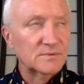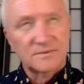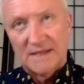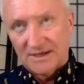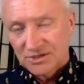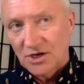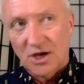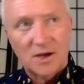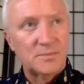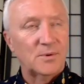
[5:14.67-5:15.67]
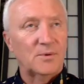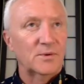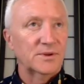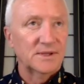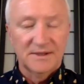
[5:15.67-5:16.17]
that job
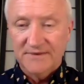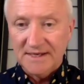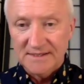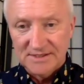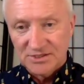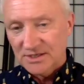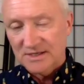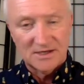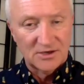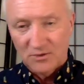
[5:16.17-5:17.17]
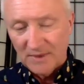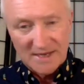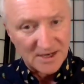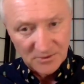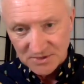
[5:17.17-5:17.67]
or the living condition. And I know we
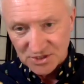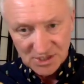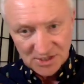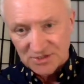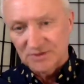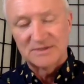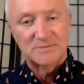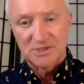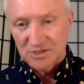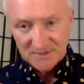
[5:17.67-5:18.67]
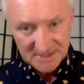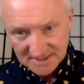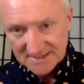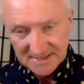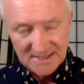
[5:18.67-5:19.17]
can't always change those. I'm just using
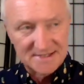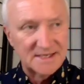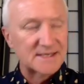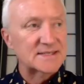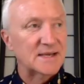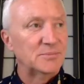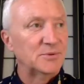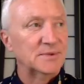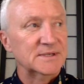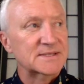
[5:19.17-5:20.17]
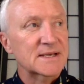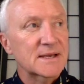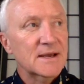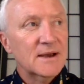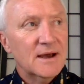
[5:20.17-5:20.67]
this as an example, please.
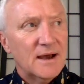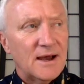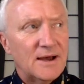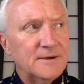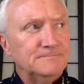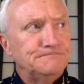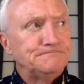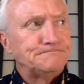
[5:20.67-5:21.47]
Um,